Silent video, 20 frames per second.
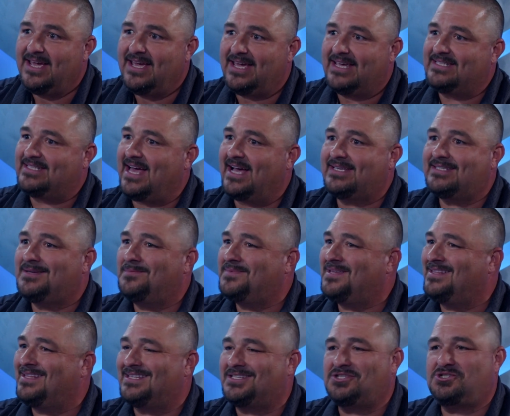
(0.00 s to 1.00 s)
Is that something
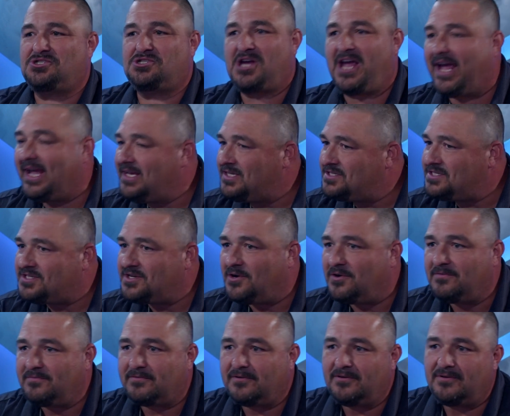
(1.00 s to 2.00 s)
that's changed
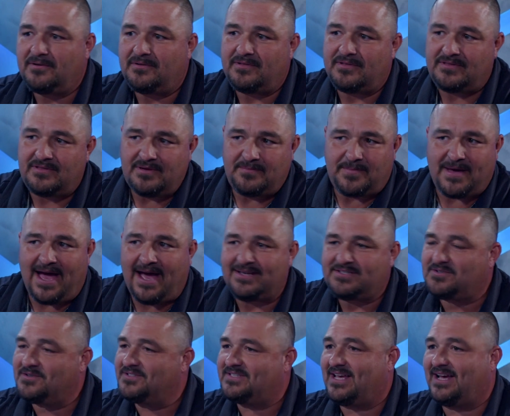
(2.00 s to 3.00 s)
over the
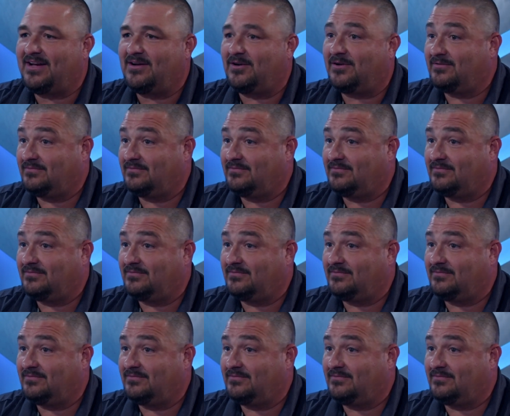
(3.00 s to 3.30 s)
past, or is that?